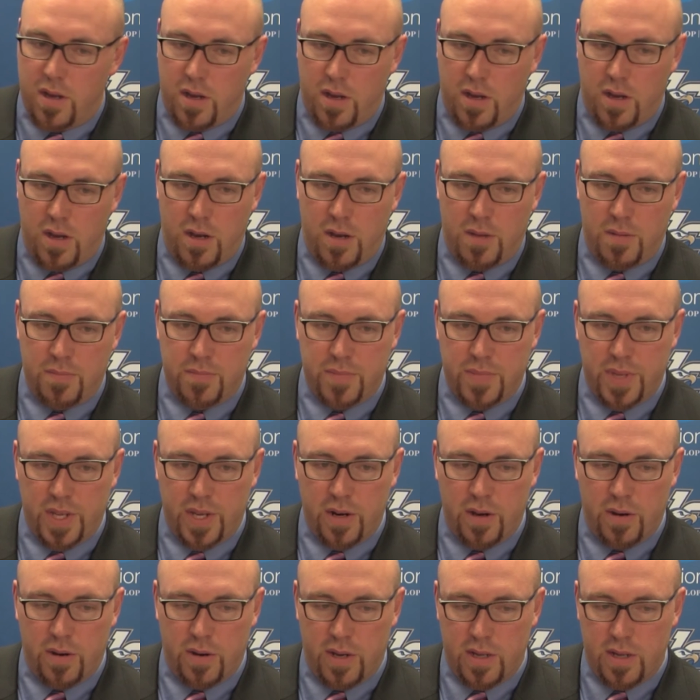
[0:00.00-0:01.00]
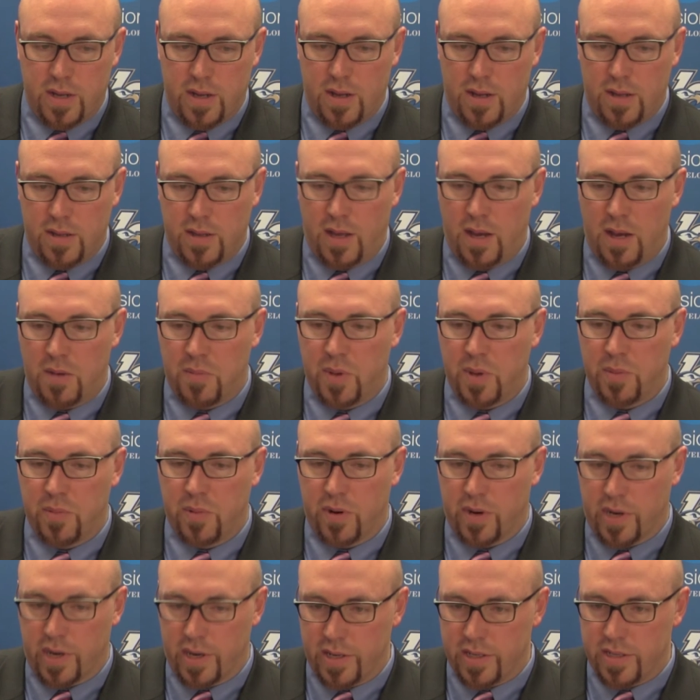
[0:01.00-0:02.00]
A lot of
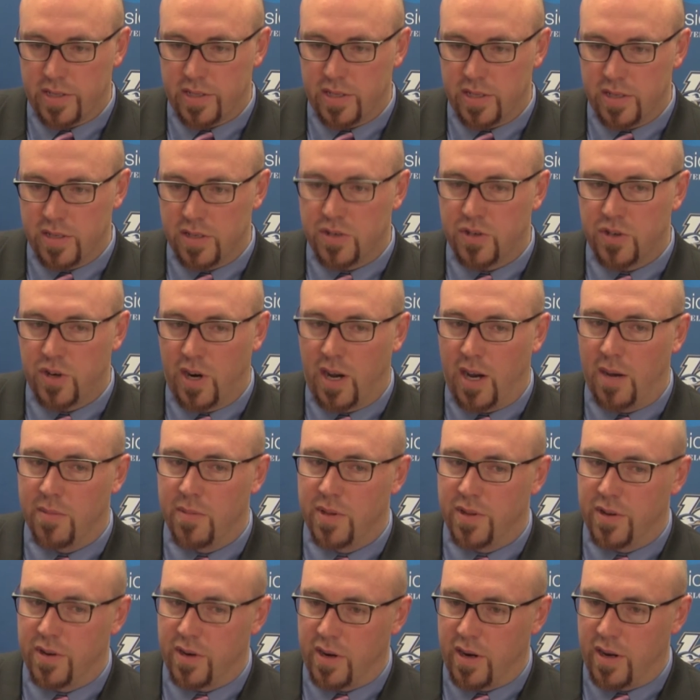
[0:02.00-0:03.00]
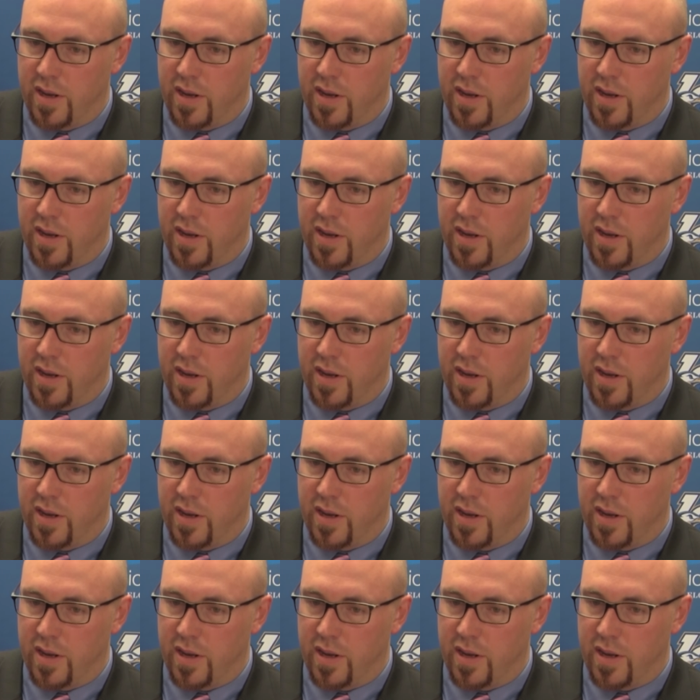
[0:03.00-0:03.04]
people are going to see this job and